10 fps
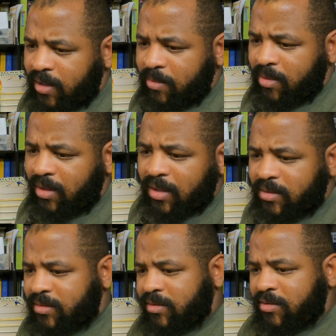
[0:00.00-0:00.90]
keeping like
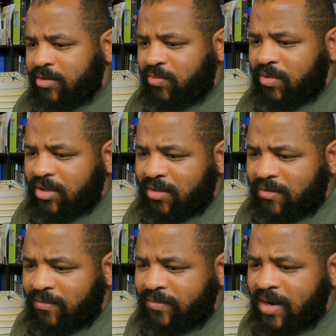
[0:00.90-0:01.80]
the
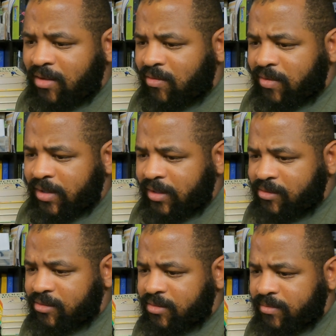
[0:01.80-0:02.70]
$12 range